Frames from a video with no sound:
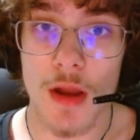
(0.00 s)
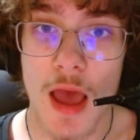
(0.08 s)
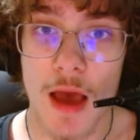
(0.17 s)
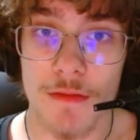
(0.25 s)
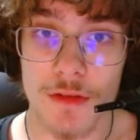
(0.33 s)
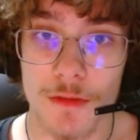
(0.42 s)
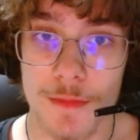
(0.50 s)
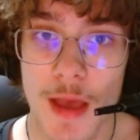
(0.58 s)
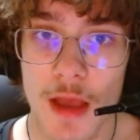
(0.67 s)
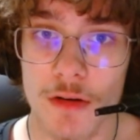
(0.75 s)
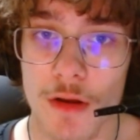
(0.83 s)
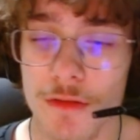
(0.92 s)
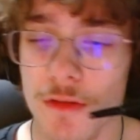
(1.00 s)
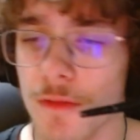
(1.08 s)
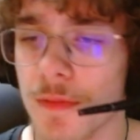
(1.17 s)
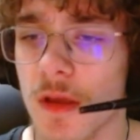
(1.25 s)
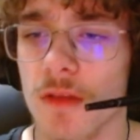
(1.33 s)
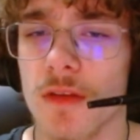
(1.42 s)
have these backgrounds is
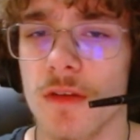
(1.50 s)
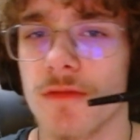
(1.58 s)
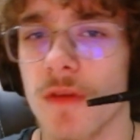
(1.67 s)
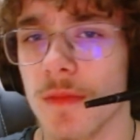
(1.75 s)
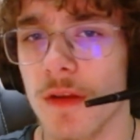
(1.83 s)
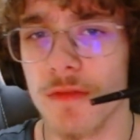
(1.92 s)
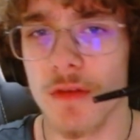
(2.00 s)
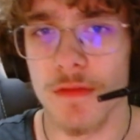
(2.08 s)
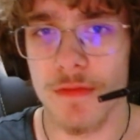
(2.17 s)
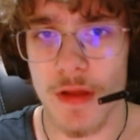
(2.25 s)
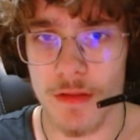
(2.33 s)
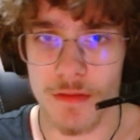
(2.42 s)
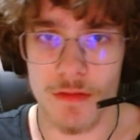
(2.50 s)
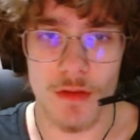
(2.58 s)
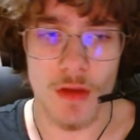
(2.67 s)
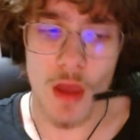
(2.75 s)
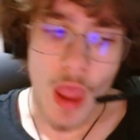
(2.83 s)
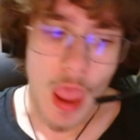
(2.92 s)
because they're from different events
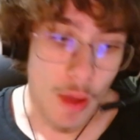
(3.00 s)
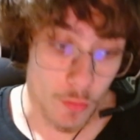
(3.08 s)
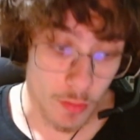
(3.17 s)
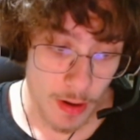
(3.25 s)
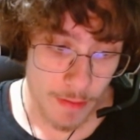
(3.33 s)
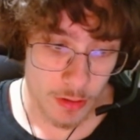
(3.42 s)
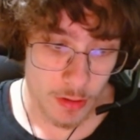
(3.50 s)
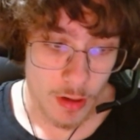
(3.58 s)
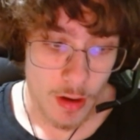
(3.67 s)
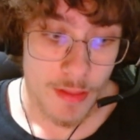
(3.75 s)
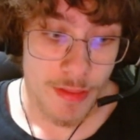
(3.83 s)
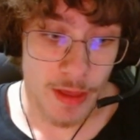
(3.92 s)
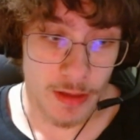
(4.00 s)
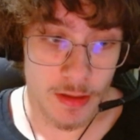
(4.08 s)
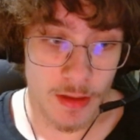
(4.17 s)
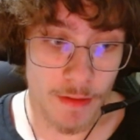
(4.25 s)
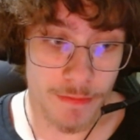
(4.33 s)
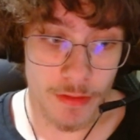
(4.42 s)
and whatever that
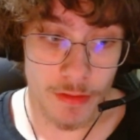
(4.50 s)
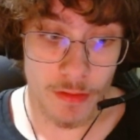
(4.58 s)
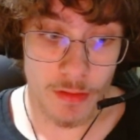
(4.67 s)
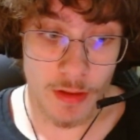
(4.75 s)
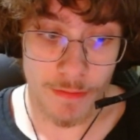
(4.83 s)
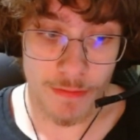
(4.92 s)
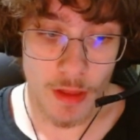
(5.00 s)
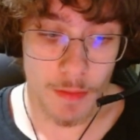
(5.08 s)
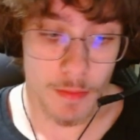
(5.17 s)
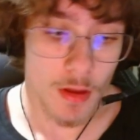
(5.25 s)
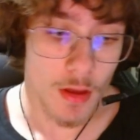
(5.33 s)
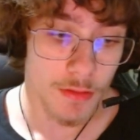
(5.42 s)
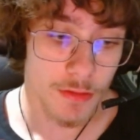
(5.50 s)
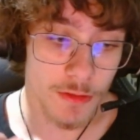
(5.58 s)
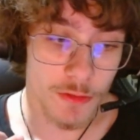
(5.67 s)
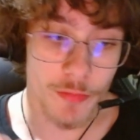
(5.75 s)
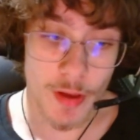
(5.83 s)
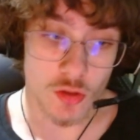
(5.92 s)
give them these
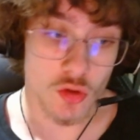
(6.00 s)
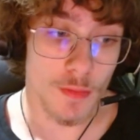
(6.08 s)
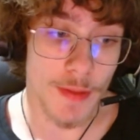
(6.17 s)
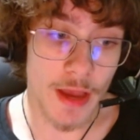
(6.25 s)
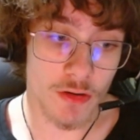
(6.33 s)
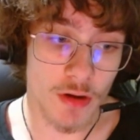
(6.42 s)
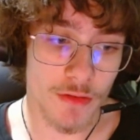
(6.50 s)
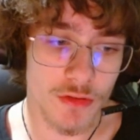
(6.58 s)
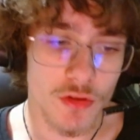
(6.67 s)
special backgrounds.